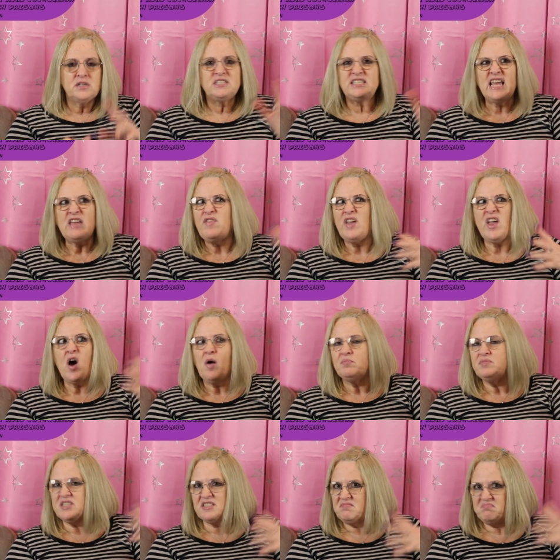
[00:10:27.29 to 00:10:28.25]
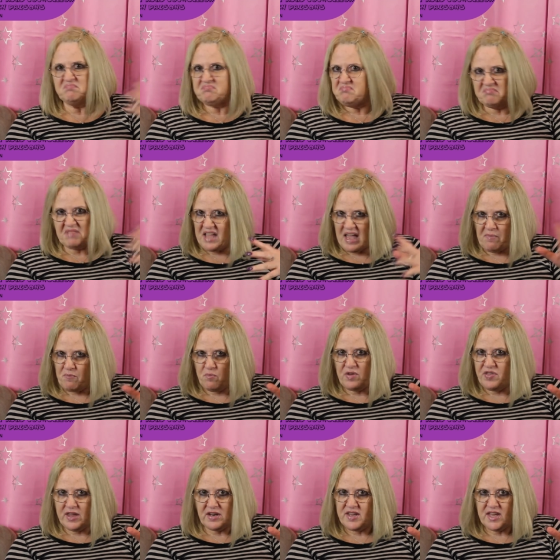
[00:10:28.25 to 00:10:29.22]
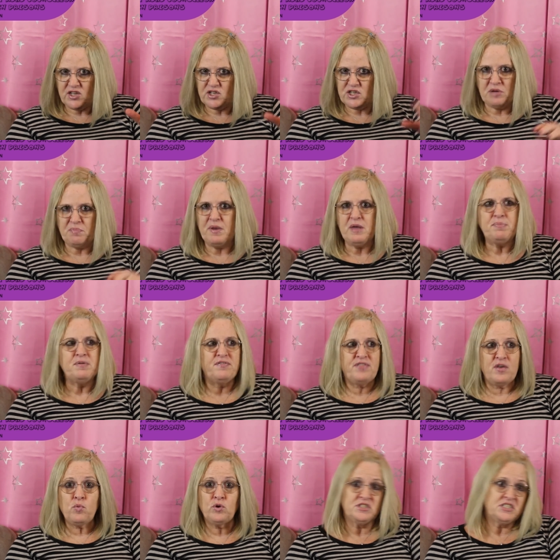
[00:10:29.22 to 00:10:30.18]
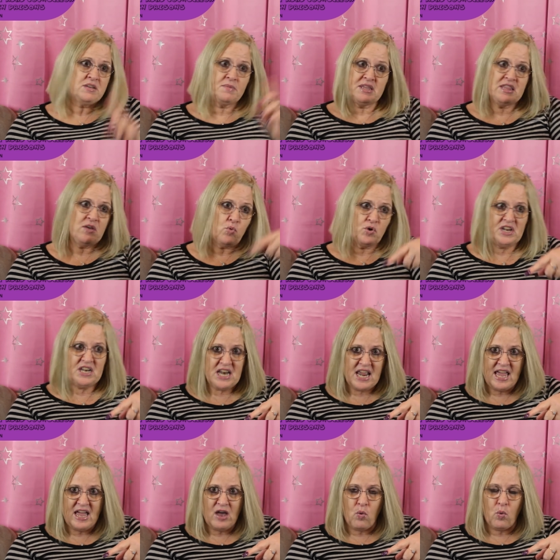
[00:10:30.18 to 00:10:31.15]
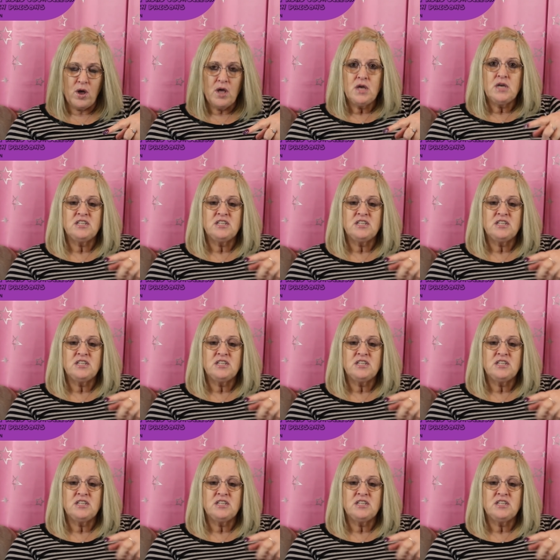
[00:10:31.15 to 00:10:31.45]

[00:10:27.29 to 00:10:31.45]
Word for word: Saving up doesn't happen with ADHD people. If they want something, they want it now.